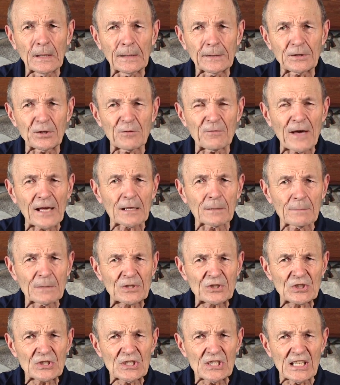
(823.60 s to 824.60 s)

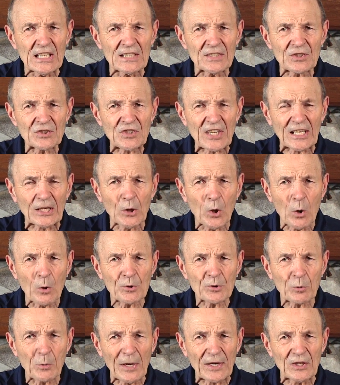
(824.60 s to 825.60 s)
developments in single
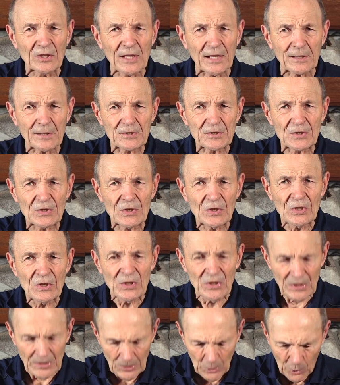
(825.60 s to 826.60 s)
hose regulators.
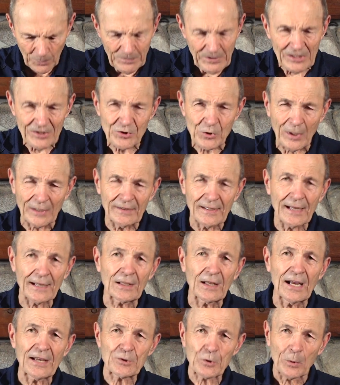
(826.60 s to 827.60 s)
Hope you enjoyed that,
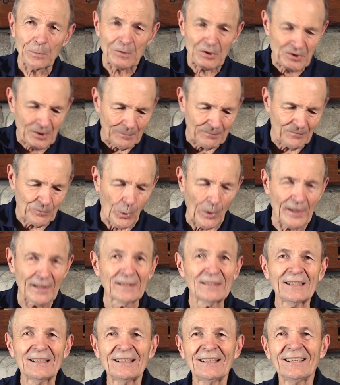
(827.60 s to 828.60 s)
guys. Hope there's something for you.
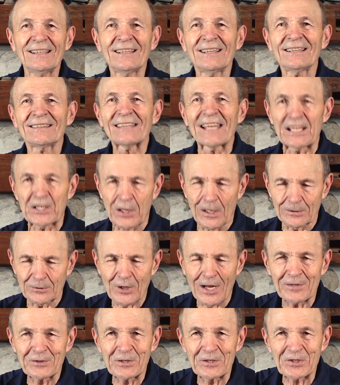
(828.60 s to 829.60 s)
Take care.
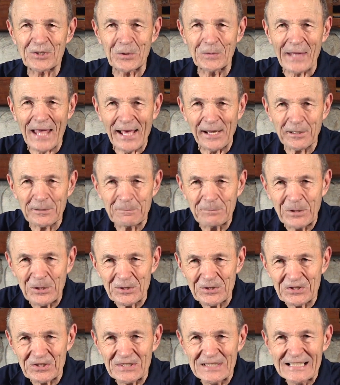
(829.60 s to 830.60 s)
Talk to you soon. Alec
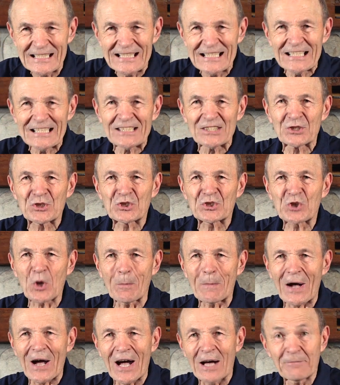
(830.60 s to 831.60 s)
Peirce,
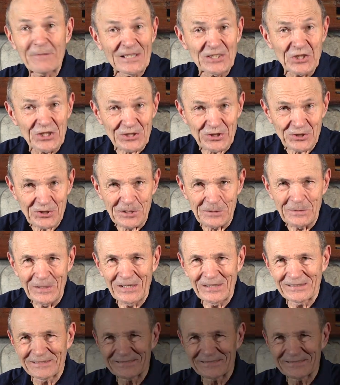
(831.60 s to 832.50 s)
Scuba, Vintage Scuba.